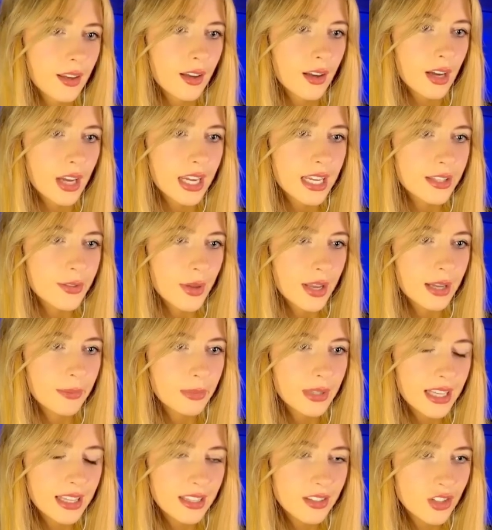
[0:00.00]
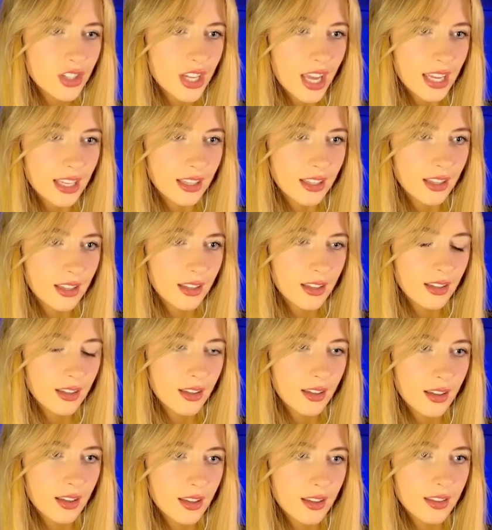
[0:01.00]
Okay, so I can play this check.
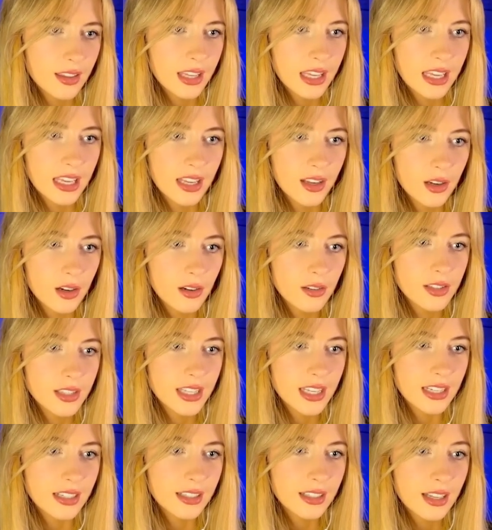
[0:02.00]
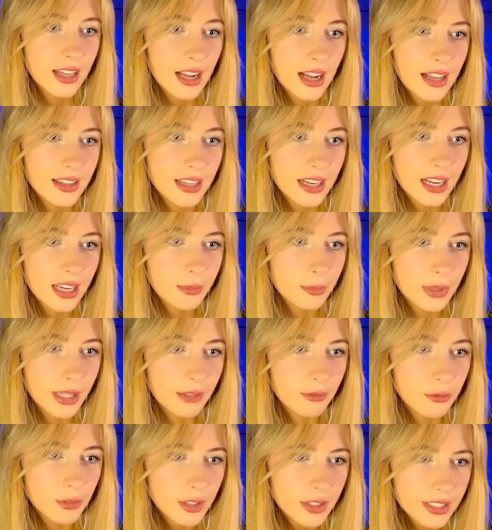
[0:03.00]
The king goes here, and then I can play
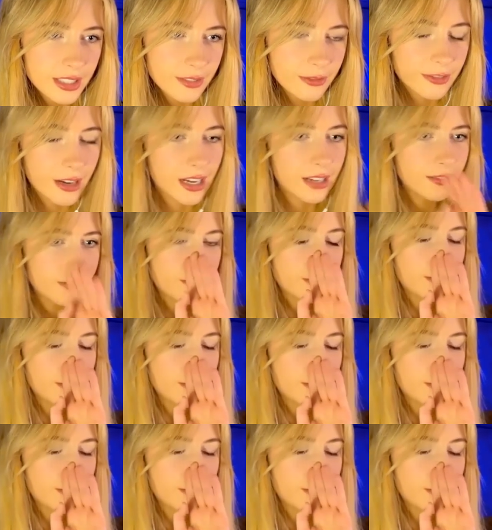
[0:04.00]
rook d5.